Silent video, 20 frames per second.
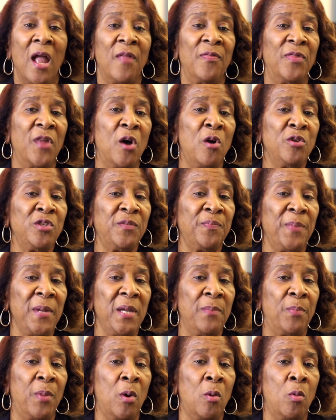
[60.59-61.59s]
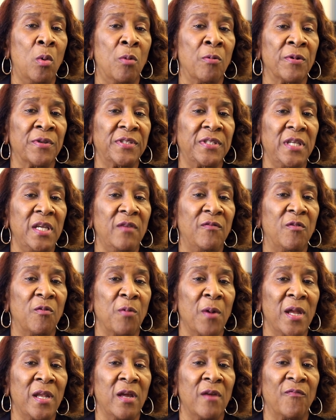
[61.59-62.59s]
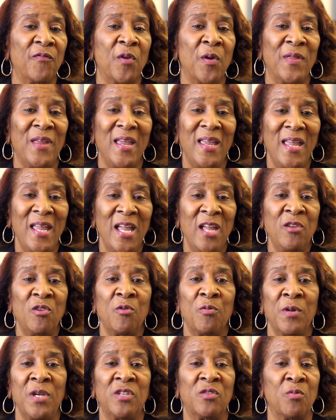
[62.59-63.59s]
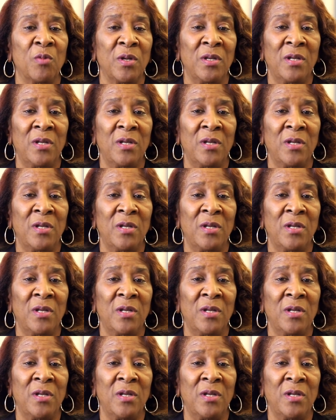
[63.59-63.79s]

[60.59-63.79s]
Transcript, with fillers: And those people will receive credit for the increase